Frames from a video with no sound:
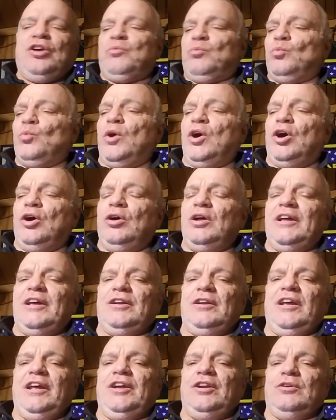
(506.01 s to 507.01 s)
well,
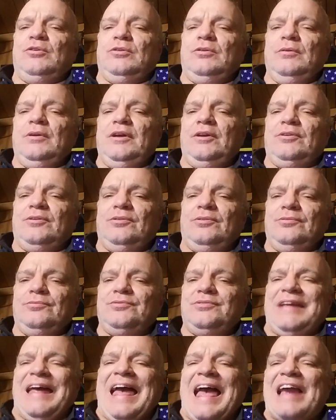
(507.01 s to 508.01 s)

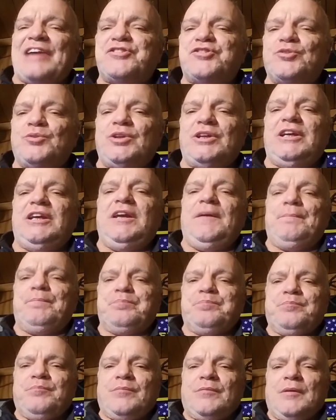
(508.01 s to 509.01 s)
it'll actually
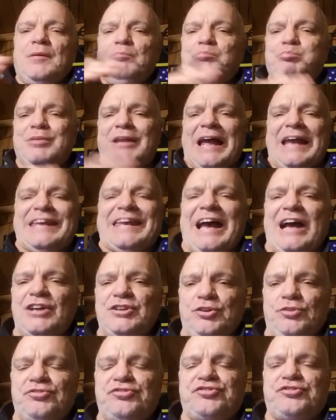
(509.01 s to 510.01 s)
blank out
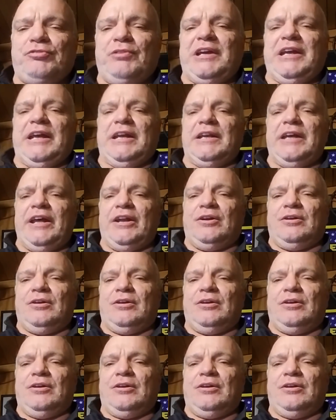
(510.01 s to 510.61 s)
your screen.